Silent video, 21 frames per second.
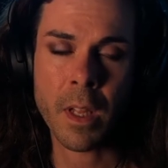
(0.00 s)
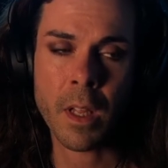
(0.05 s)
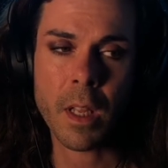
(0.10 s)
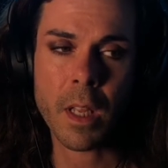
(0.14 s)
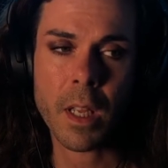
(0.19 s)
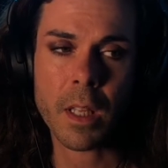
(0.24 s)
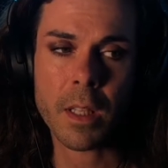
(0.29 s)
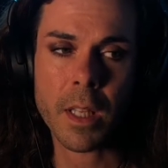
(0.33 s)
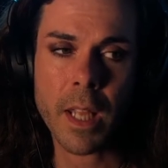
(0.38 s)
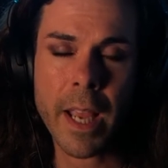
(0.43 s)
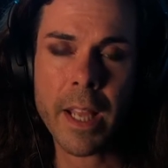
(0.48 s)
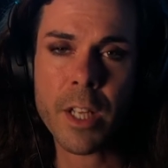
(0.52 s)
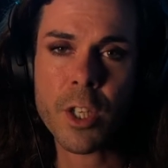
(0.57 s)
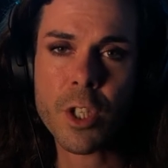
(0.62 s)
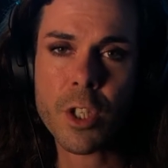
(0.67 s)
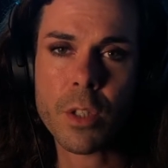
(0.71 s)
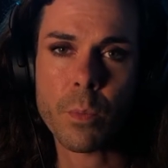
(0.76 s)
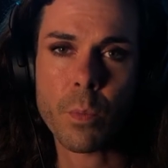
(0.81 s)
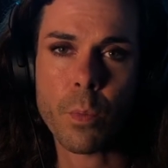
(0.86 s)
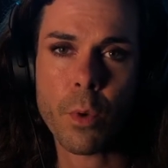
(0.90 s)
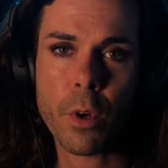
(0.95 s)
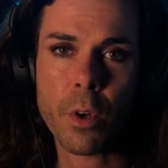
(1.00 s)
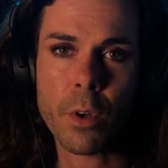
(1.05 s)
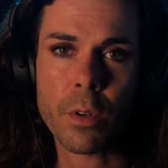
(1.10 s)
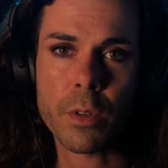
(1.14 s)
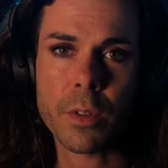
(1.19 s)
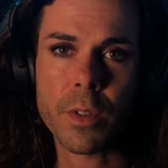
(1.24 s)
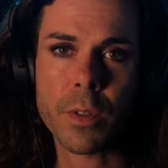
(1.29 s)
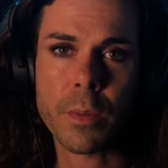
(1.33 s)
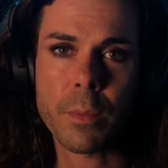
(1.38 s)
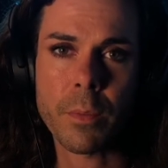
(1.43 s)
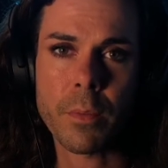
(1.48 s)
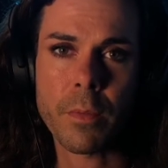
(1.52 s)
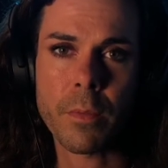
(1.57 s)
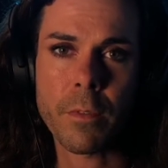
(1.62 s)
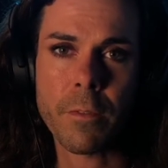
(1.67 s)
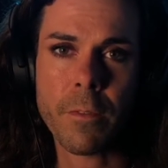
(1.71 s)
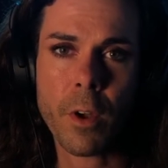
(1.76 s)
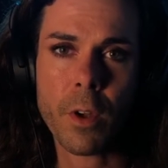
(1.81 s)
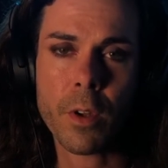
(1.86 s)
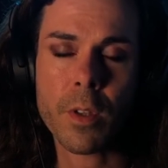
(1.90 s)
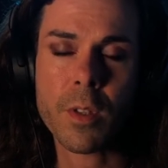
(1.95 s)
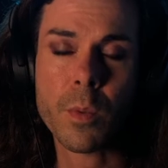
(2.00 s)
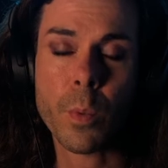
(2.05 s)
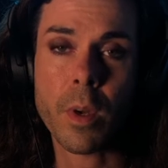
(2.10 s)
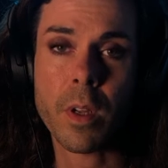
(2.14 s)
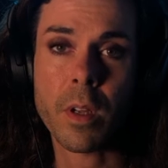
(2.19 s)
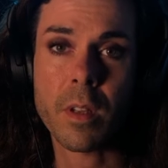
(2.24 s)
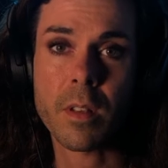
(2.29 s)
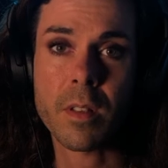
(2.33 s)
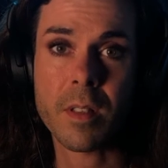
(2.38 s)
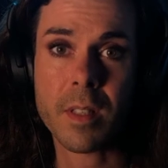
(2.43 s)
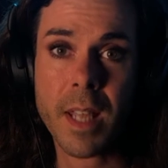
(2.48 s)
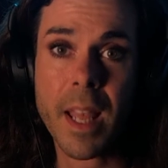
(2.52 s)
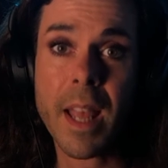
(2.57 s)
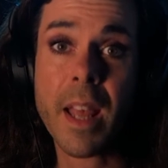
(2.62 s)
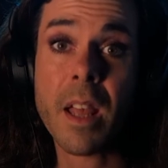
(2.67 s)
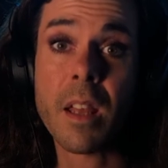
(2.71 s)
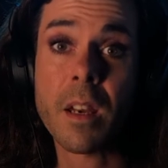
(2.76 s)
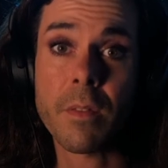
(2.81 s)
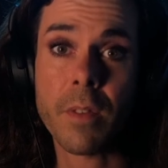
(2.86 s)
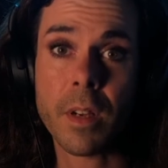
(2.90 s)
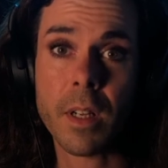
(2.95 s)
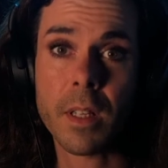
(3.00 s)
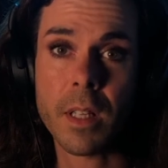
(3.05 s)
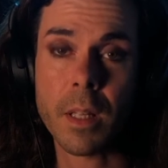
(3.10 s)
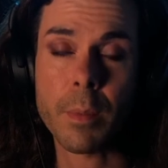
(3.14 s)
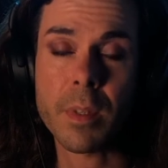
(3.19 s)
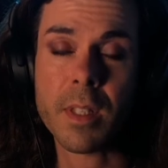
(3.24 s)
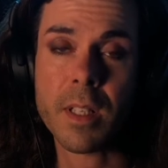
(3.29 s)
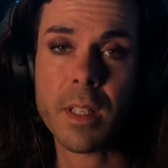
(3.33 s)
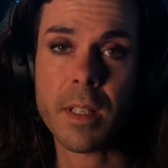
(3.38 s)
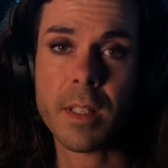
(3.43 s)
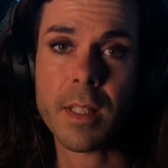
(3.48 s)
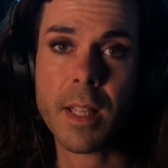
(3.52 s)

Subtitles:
In the ancient world, folks were scared of eclipses.